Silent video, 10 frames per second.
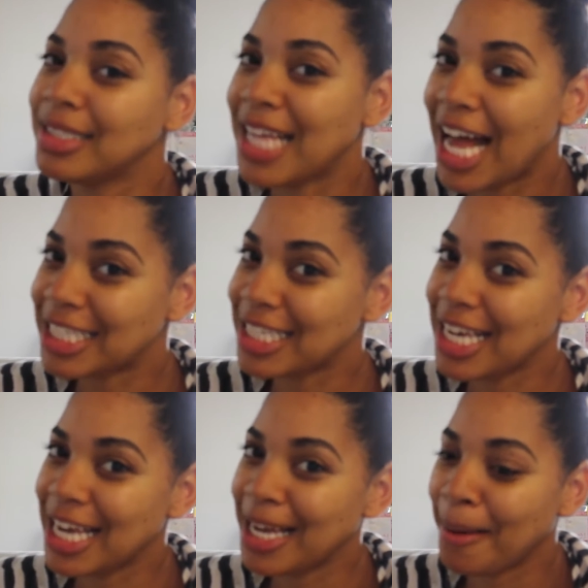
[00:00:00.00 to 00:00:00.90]

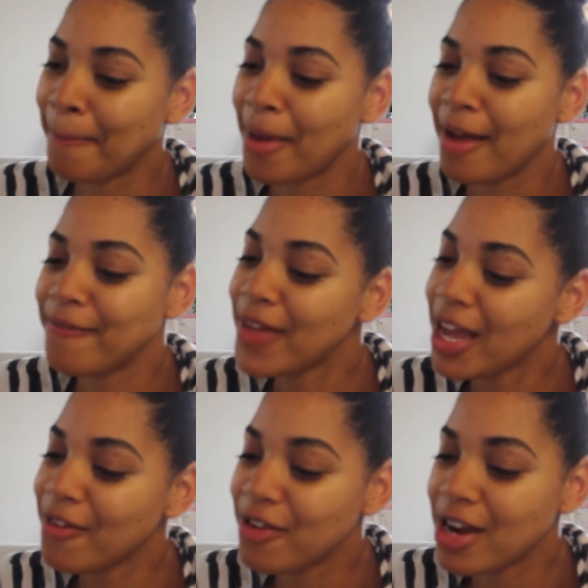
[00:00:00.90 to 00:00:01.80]
Lastly, my
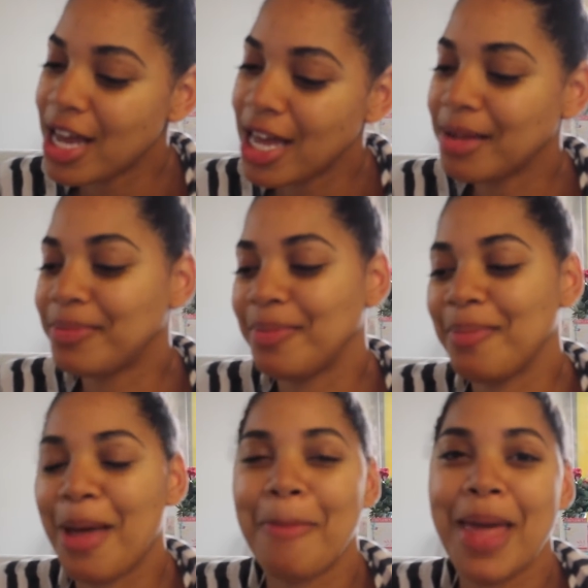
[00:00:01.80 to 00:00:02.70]
favorite
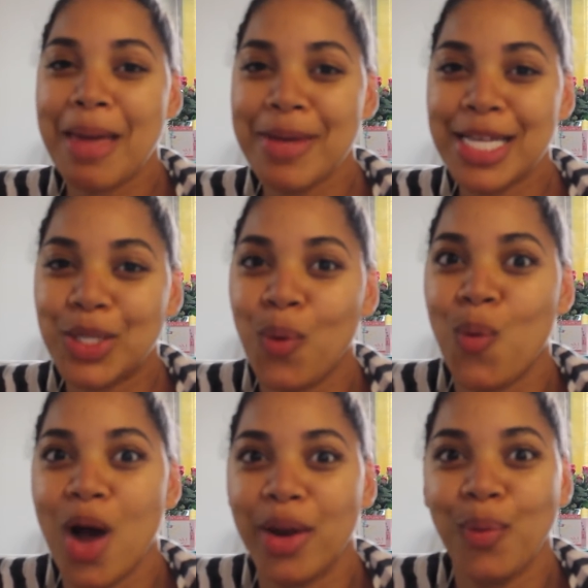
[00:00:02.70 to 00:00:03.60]
my baby's
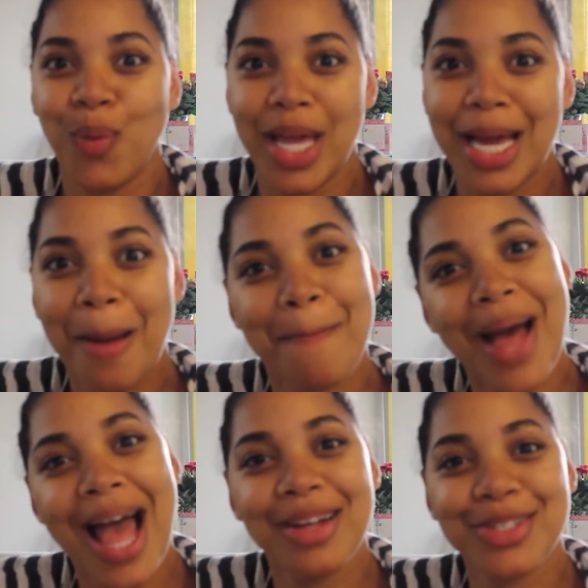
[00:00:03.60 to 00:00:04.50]
one week
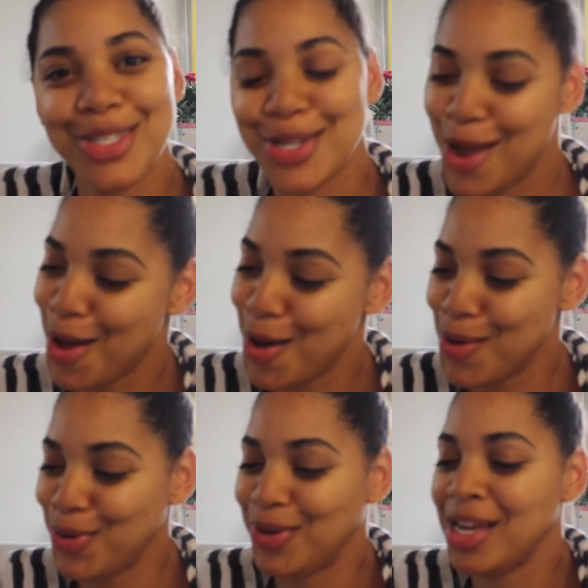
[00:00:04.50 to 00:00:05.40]

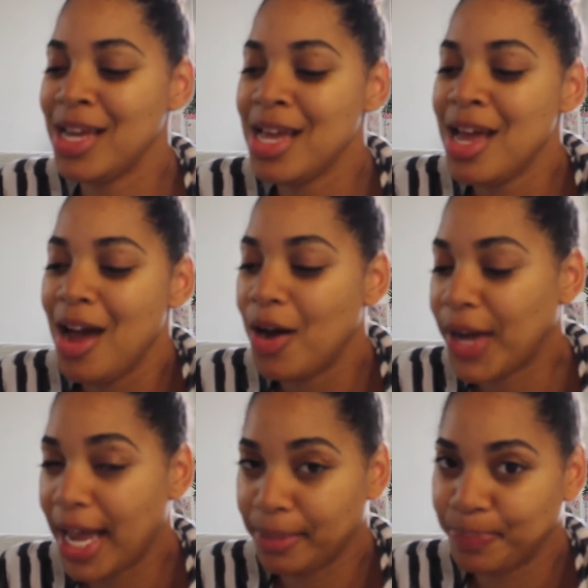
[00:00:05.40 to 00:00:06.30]
milestone.
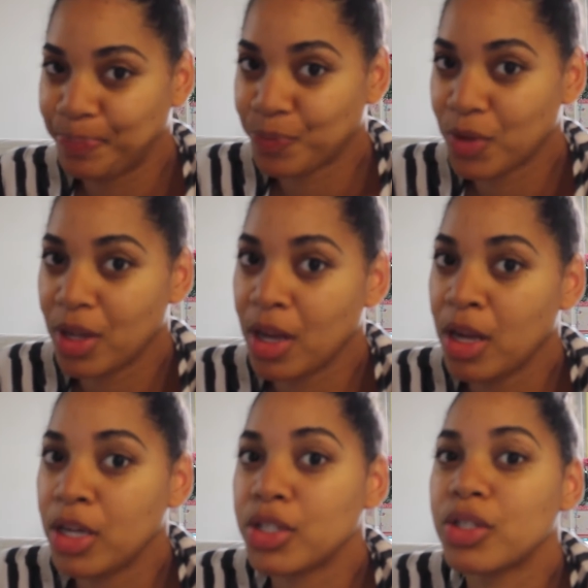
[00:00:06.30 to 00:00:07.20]
Okay,
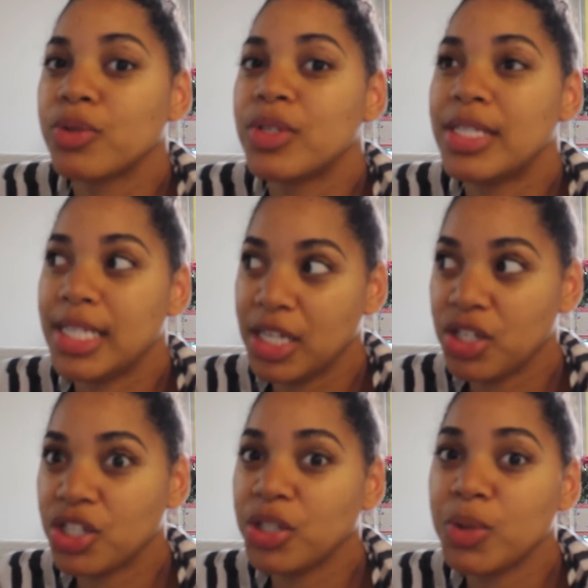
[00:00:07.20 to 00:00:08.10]
so
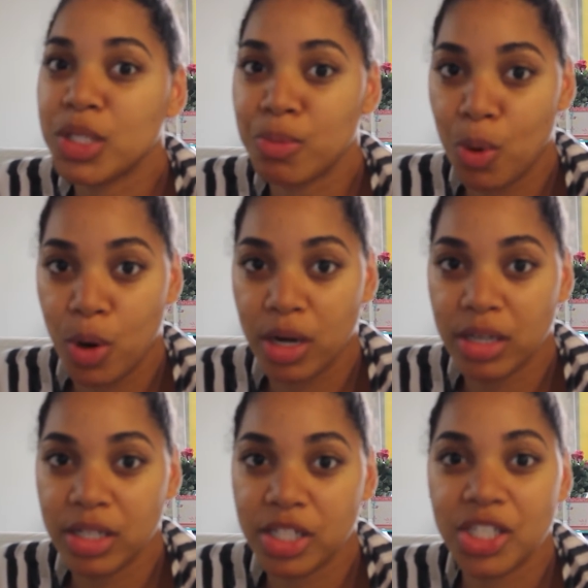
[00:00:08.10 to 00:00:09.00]
since she was
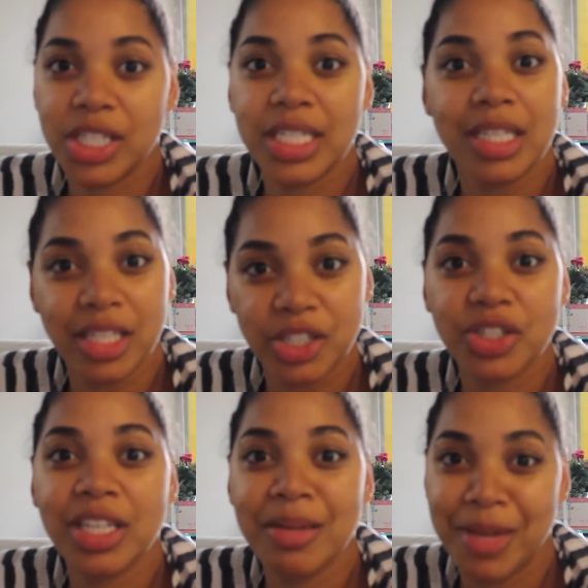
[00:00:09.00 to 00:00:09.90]
born, she's
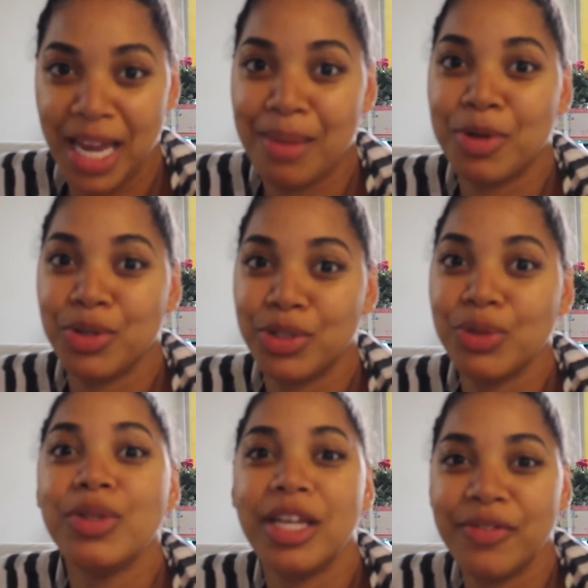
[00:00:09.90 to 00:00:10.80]
literally been able
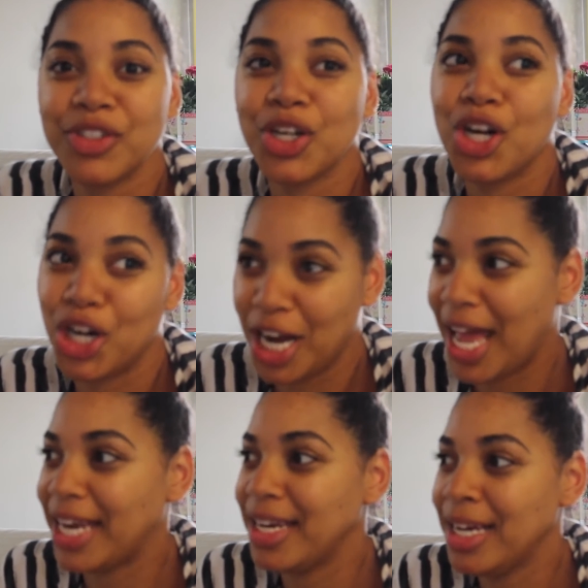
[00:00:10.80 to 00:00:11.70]
to lift her
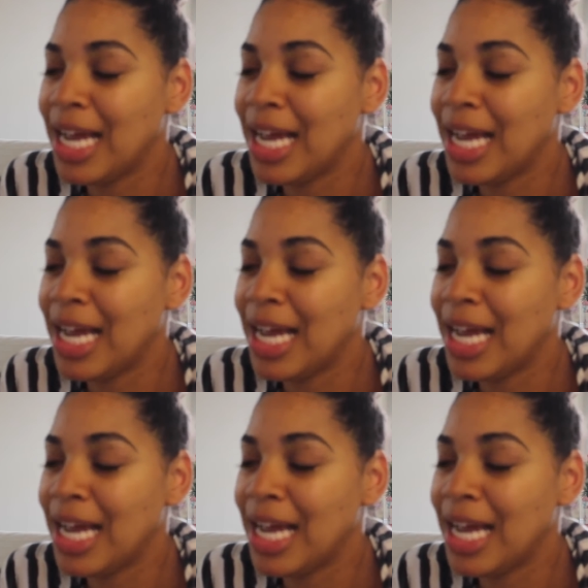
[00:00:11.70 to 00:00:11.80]
head.